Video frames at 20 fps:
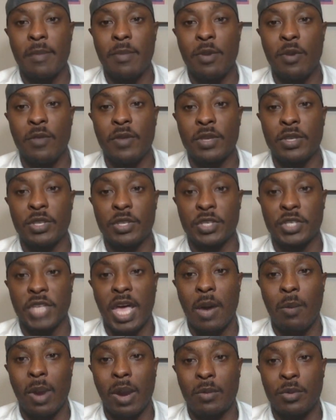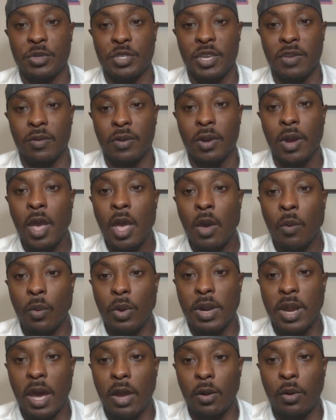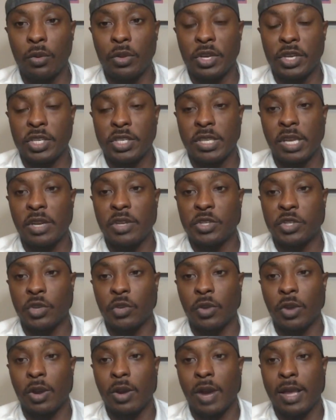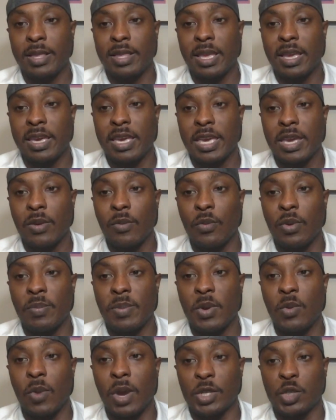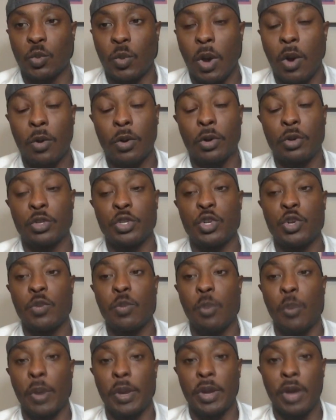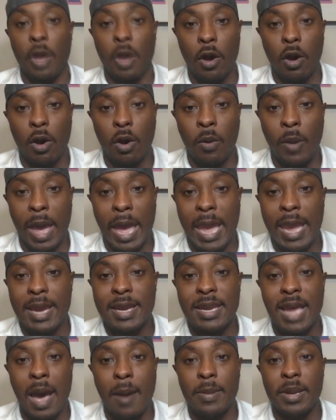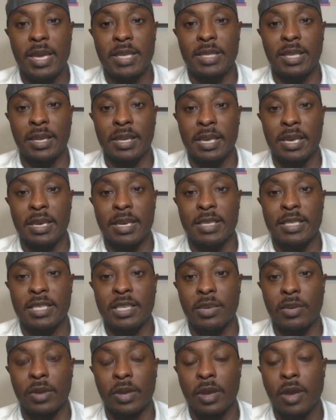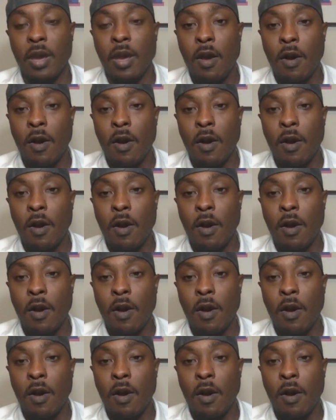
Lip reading: Moving to slot wide receiver would not only extend his career, I think he would be Wes Welker 2.0 and dominate the league considering